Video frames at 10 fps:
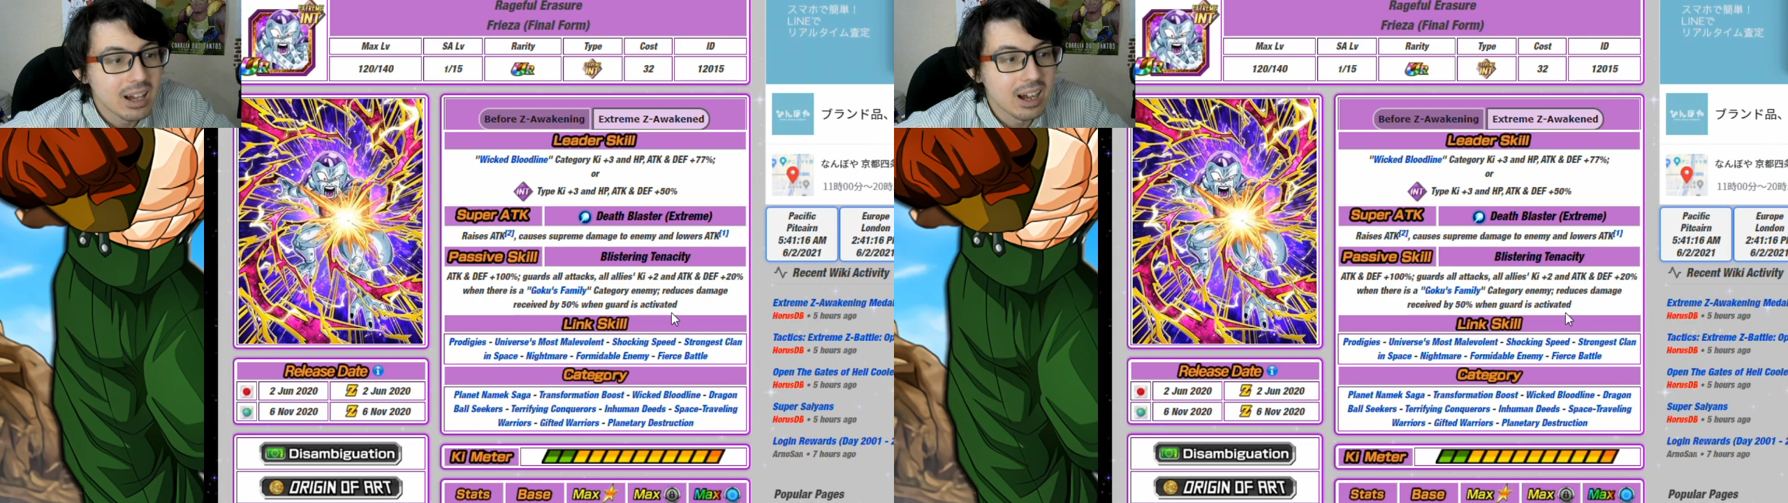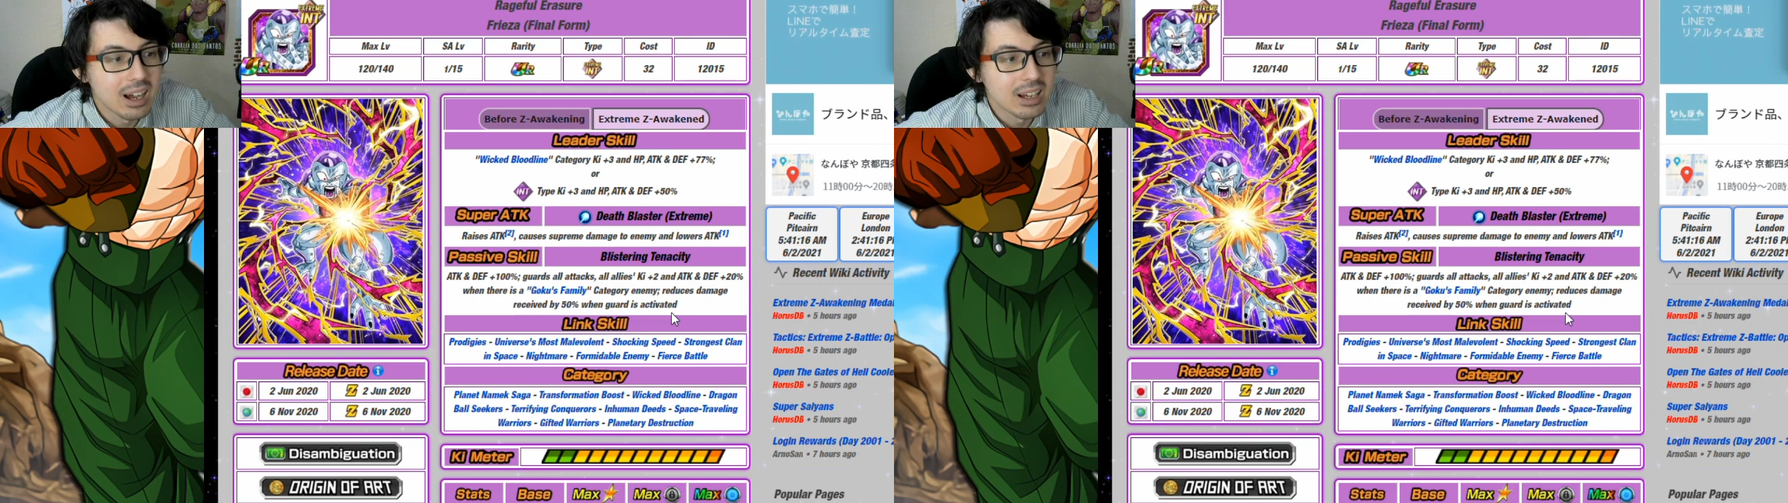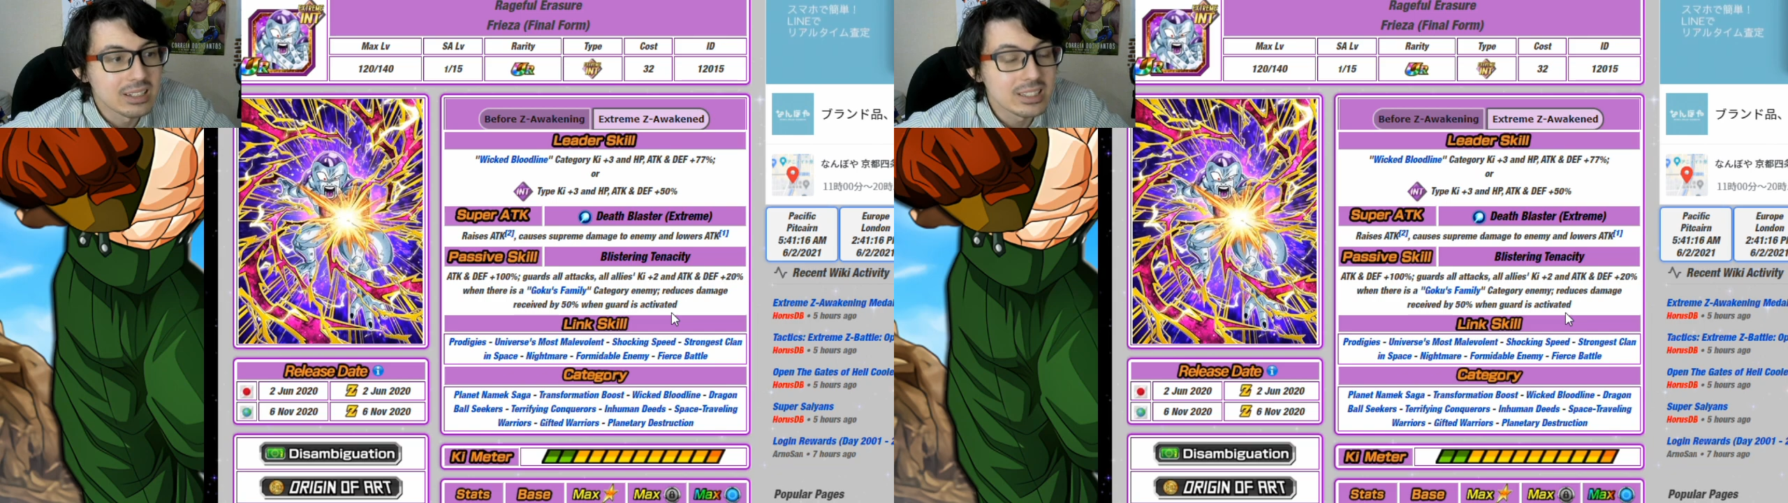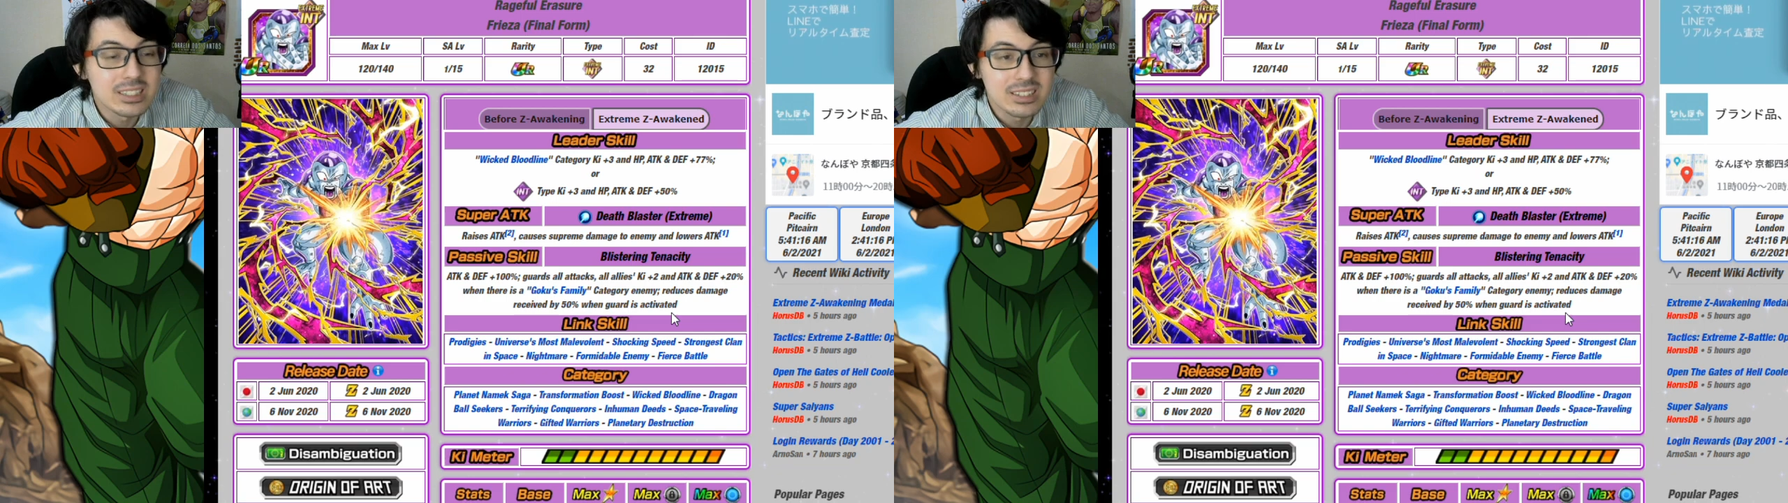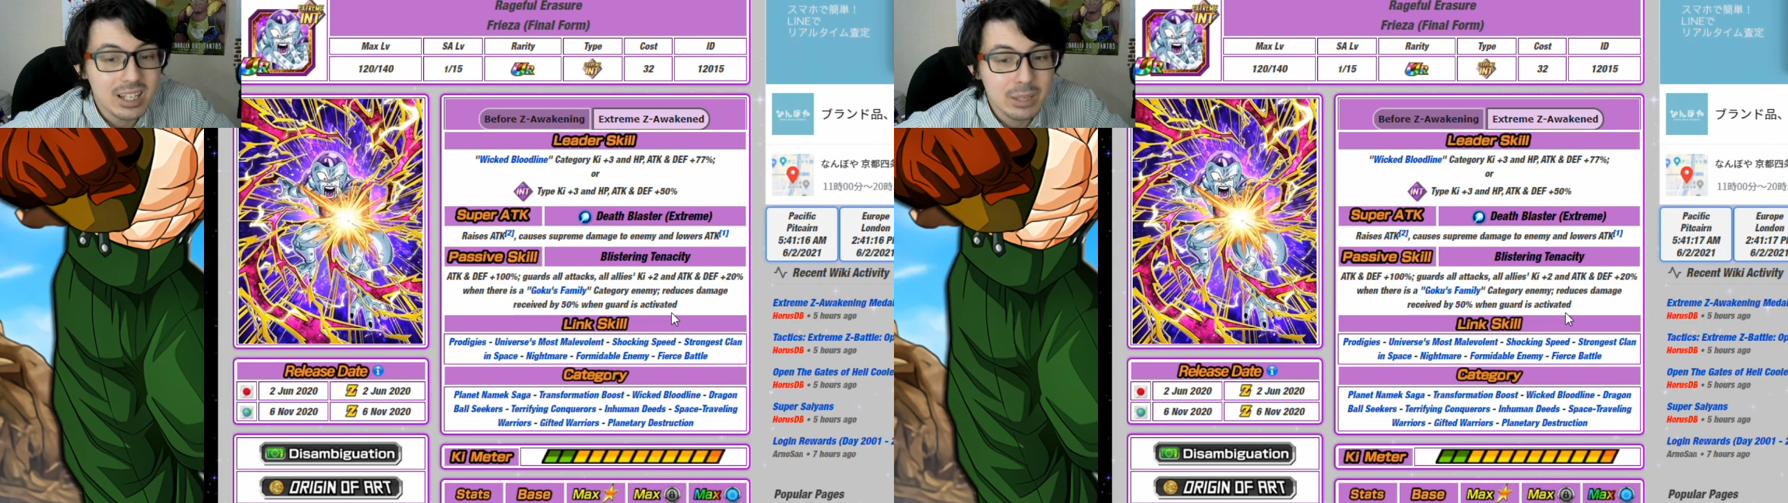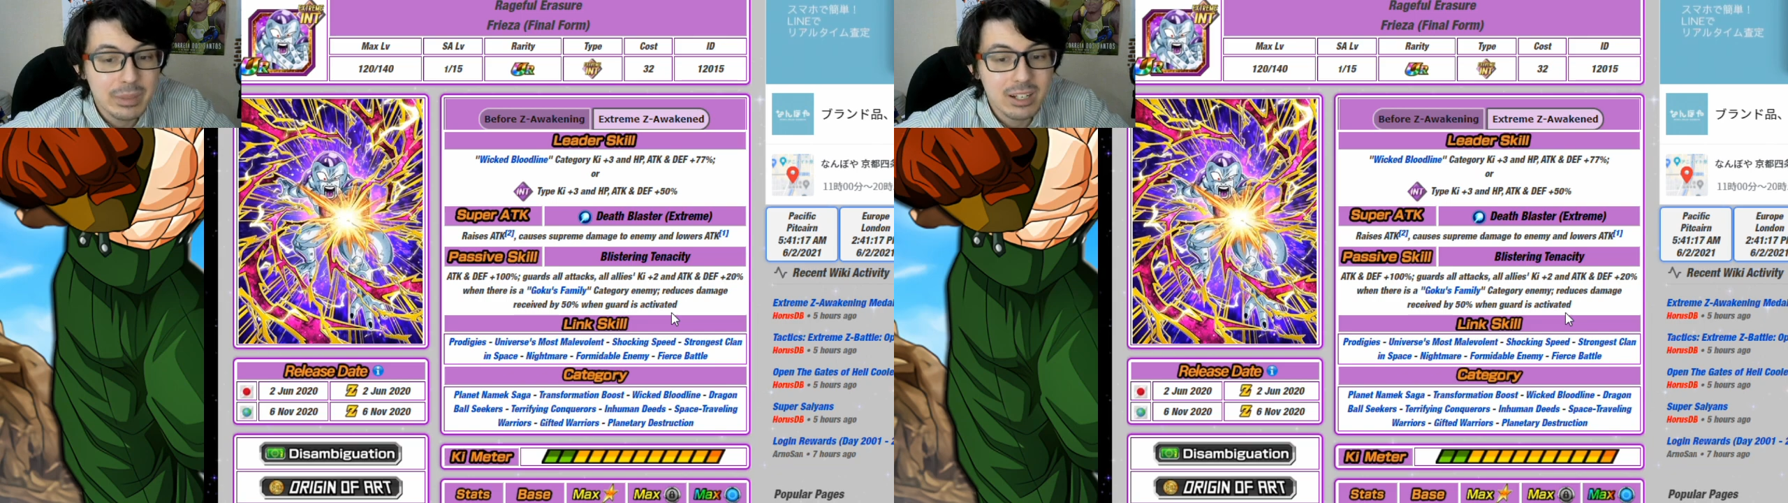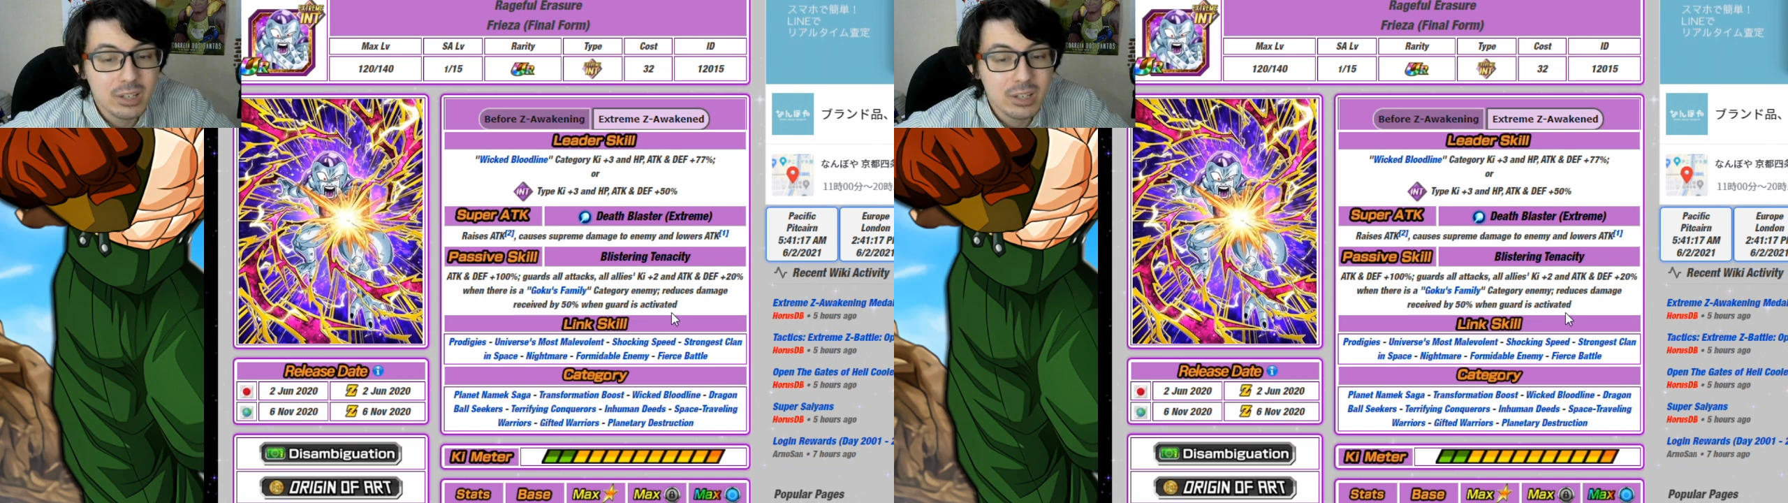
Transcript: He's not going to be an